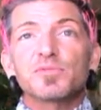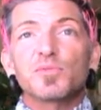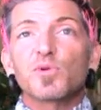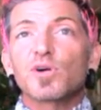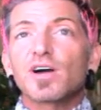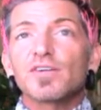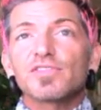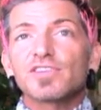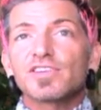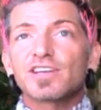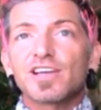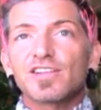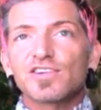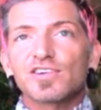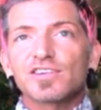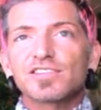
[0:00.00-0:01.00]
more often than
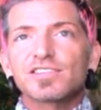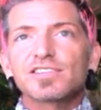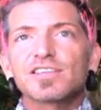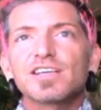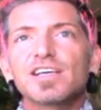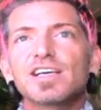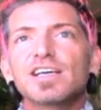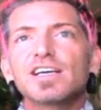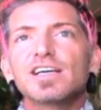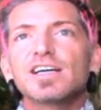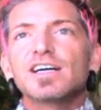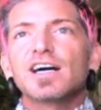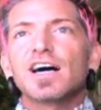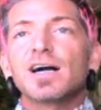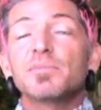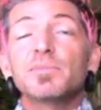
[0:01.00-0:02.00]
others,
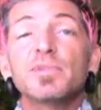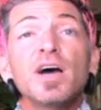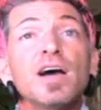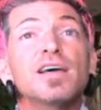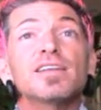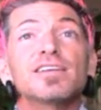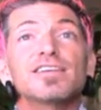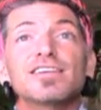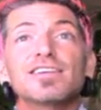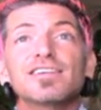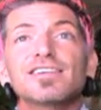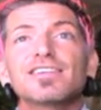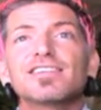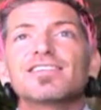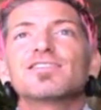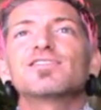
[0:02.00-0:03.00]
I'm not
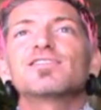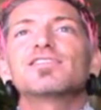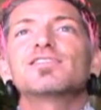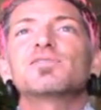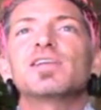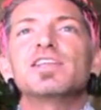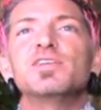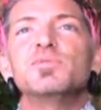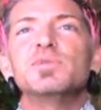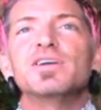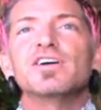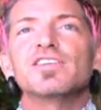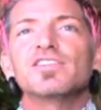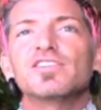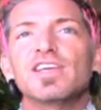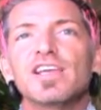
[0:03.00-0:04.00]
ready to be
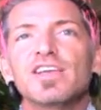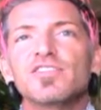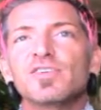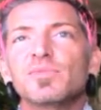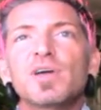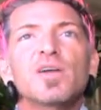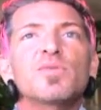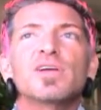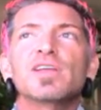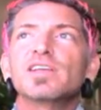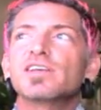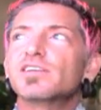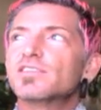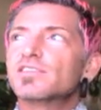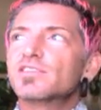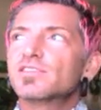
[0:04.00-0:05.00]
on stage. I'm not
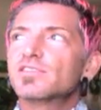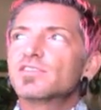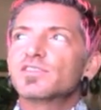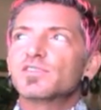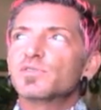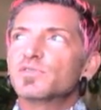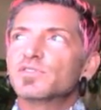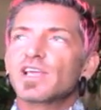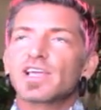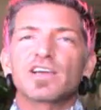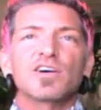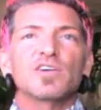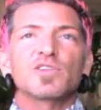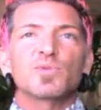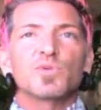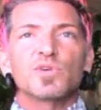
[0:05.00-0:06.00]
ready to take
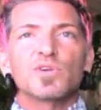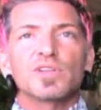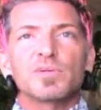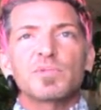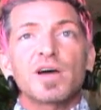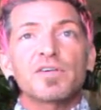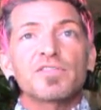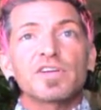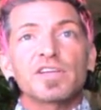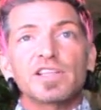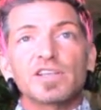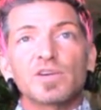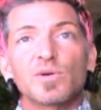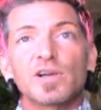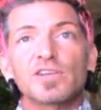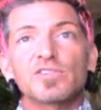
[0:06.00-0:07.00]
on the world. I'm not
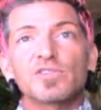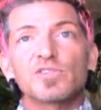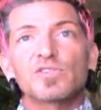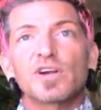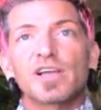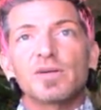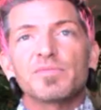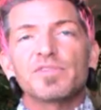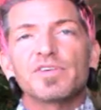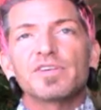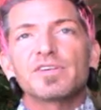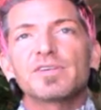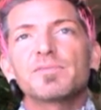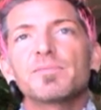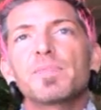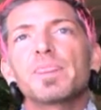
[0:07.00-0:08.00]
feeling quite so
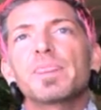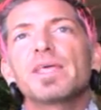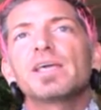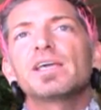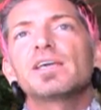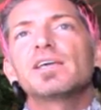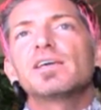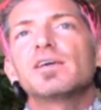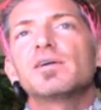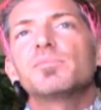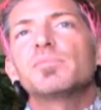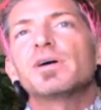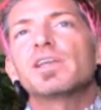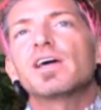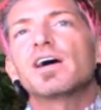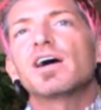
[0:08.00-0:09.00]
triumphant.
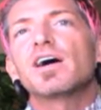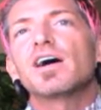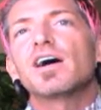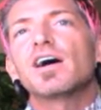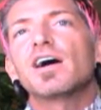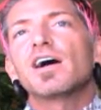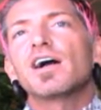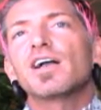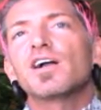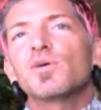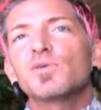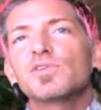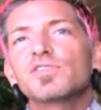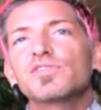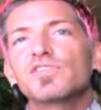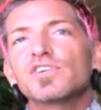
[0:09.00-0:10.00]
But I
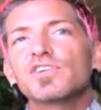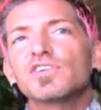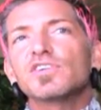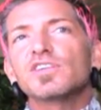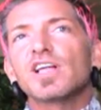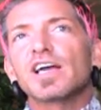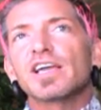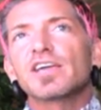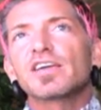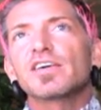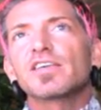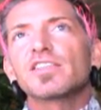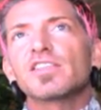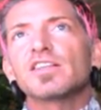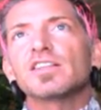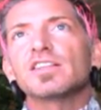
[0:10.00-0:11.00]
always feel like
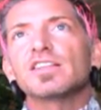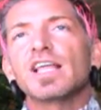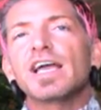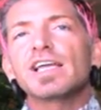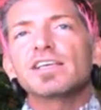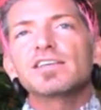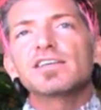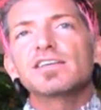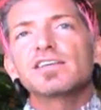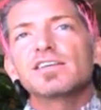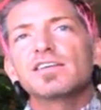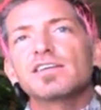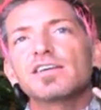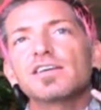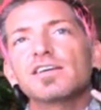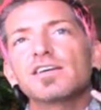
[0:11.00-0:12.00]
the light
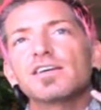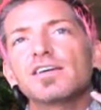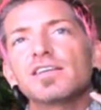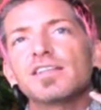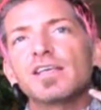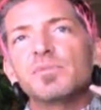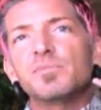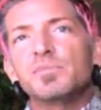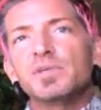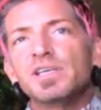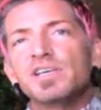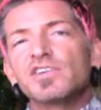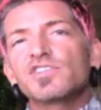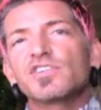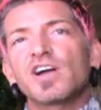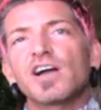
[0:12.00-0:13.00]
that B
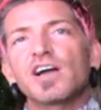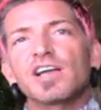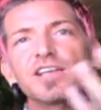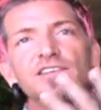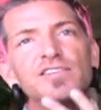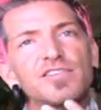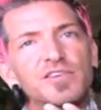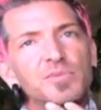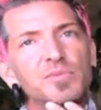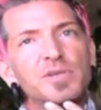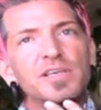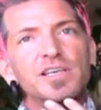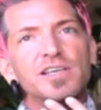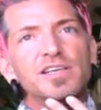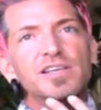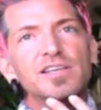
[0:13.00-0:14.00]
shines to
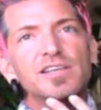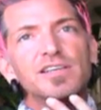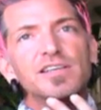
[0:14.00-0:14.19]
me